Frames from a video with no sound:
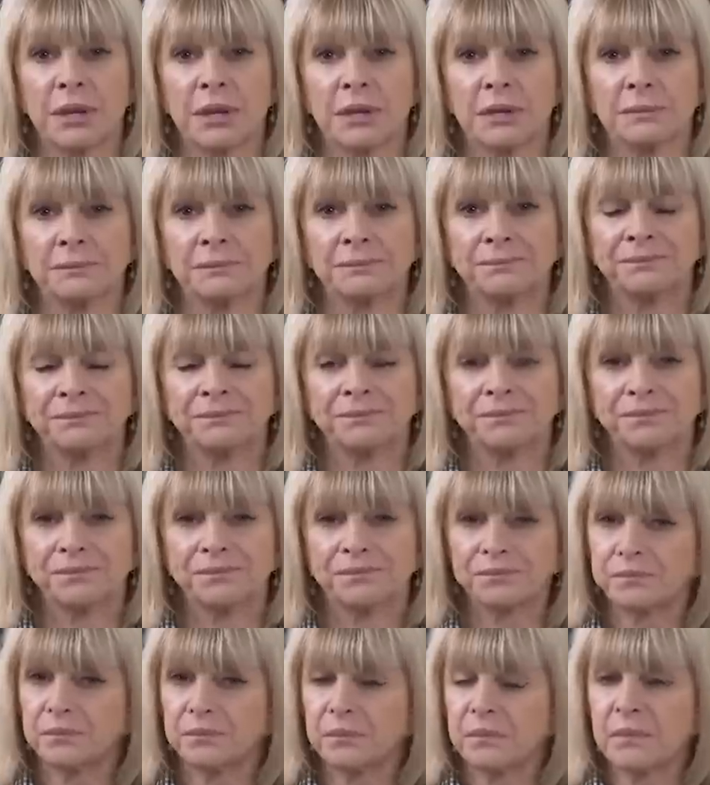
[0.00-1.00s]
it."
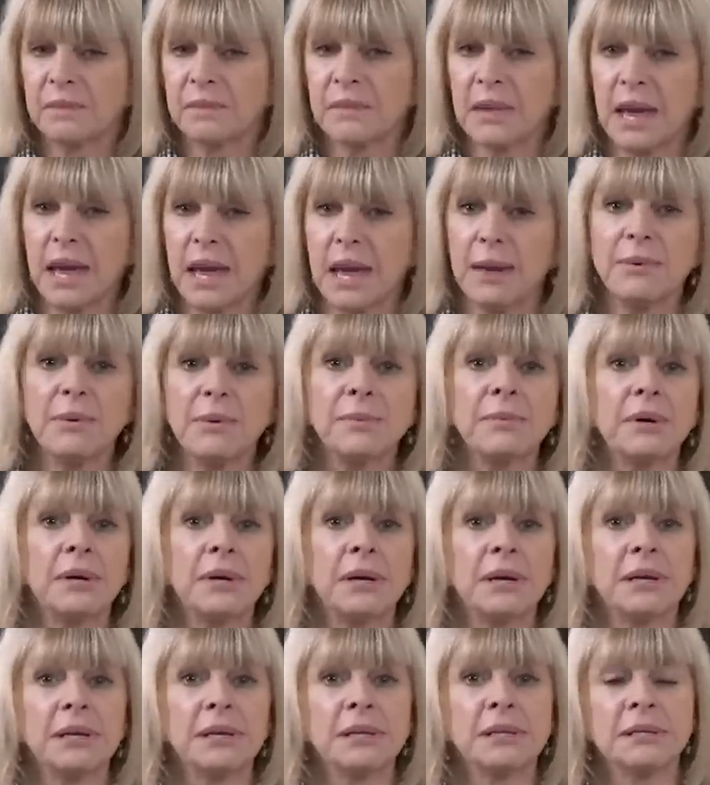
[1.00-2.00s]
Amy
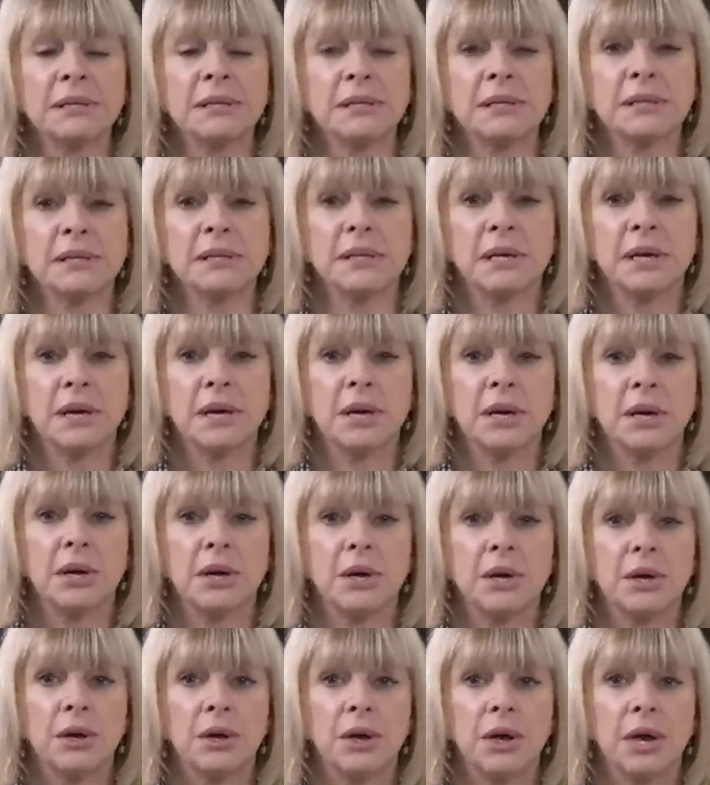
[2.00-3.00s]
Mullins,
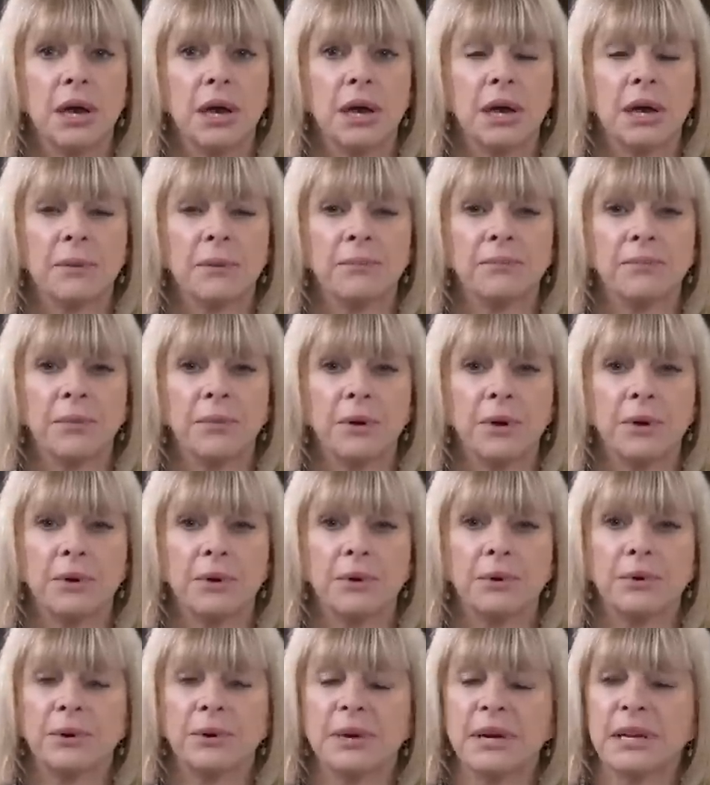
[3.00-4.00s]

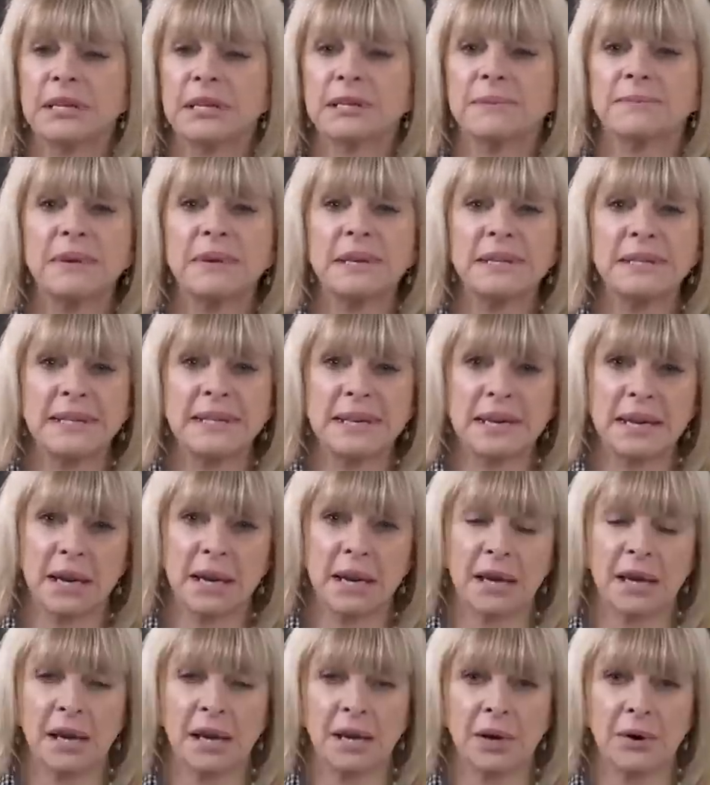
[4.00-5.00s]
who is missing
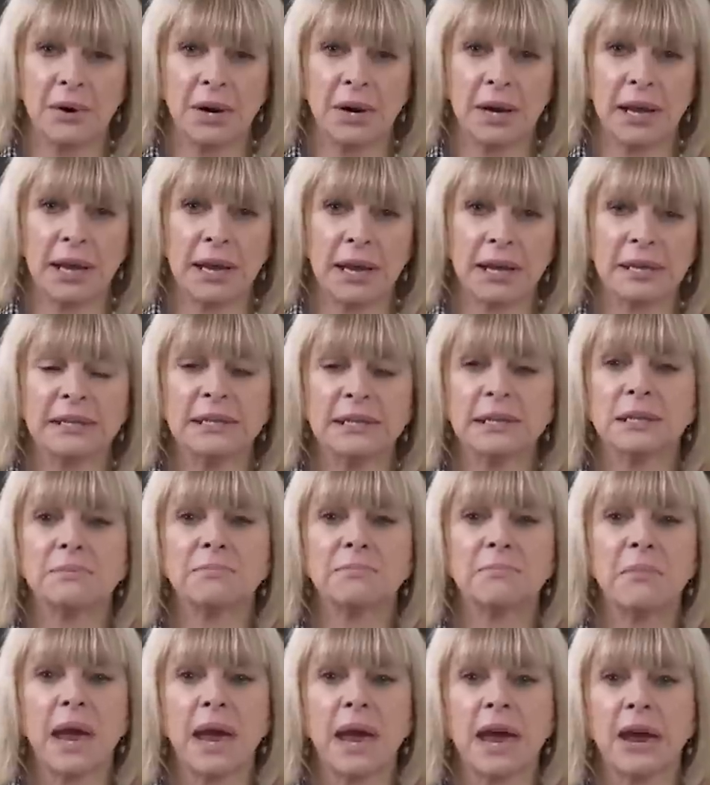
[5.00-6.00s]
her lower legs,
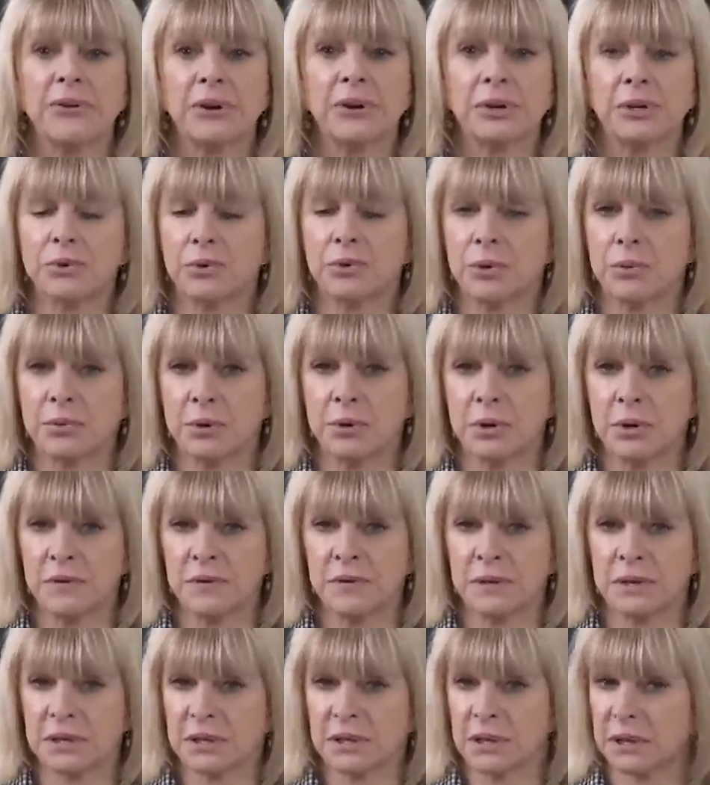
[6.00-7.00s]
is married to a
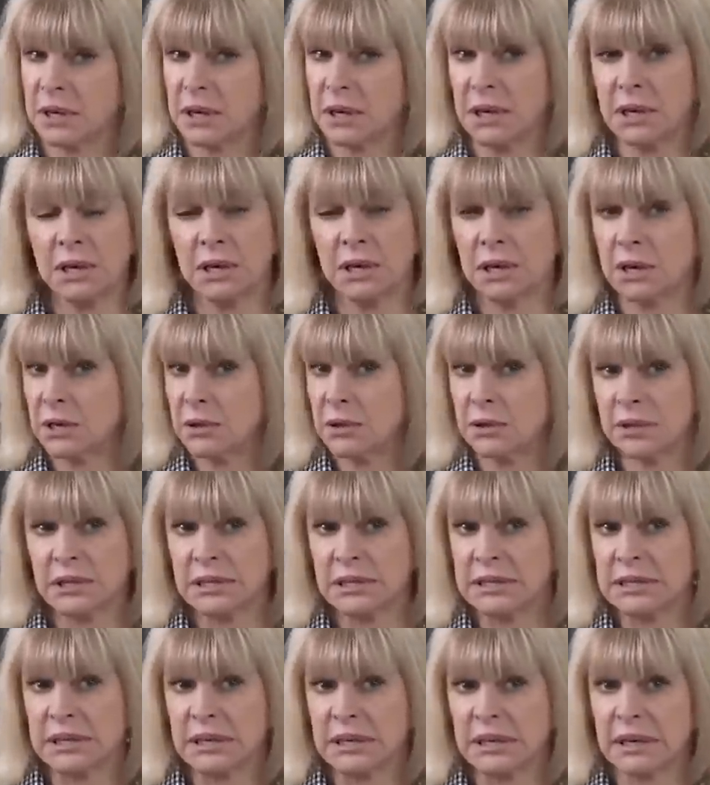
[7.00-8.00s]
movie star. He
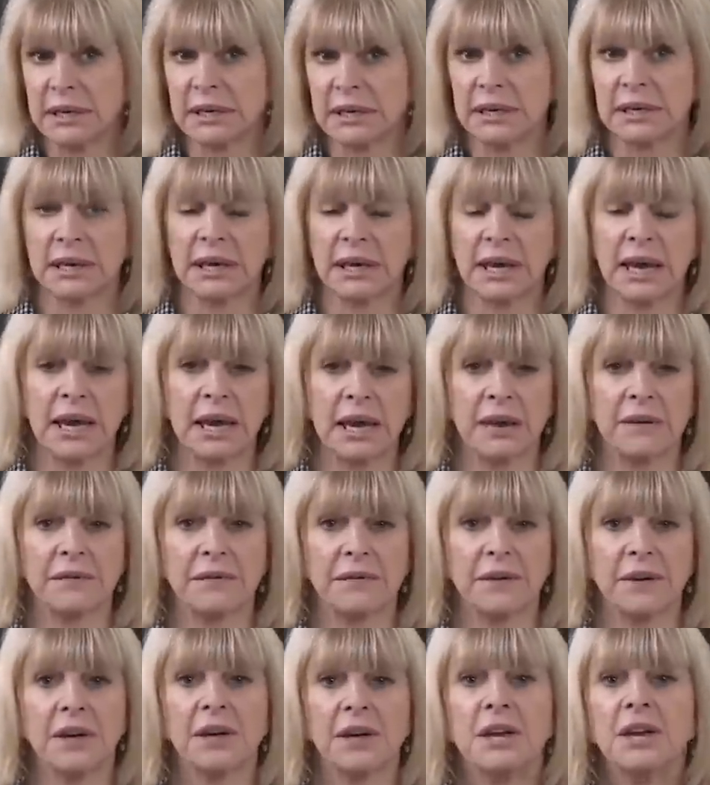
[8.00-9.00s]
knows he's lucky to
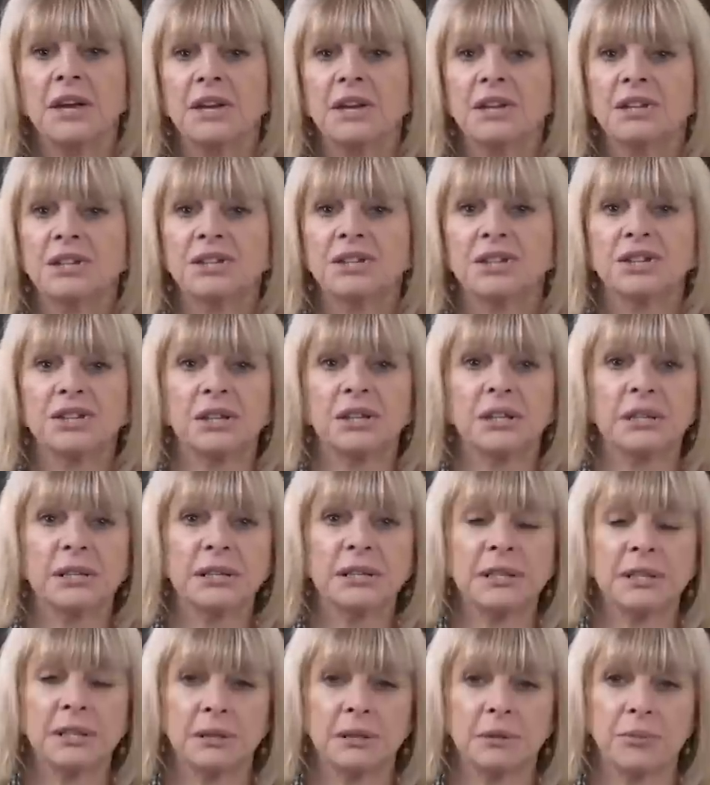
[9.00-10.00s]
have her.
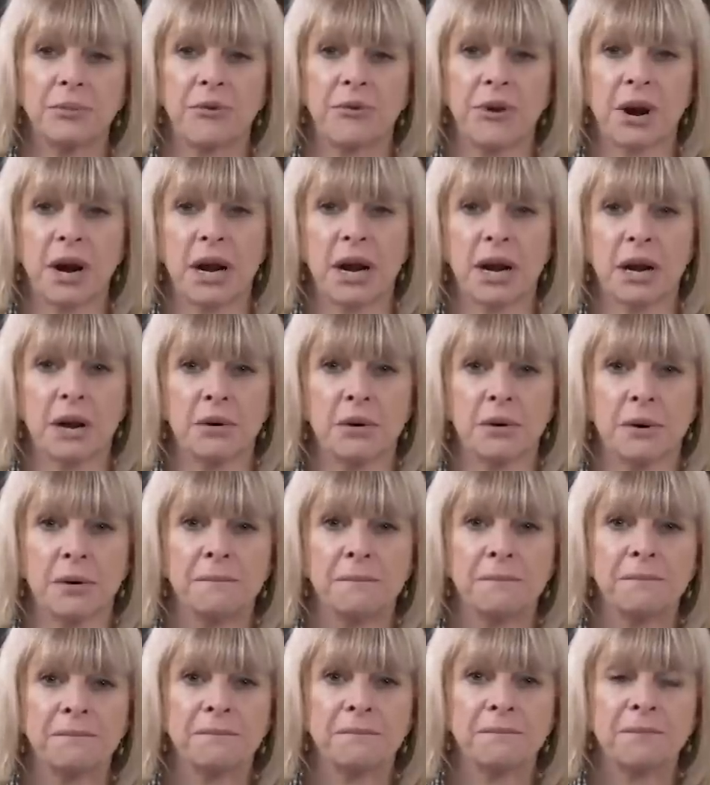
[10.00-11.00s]
Chantelle Brown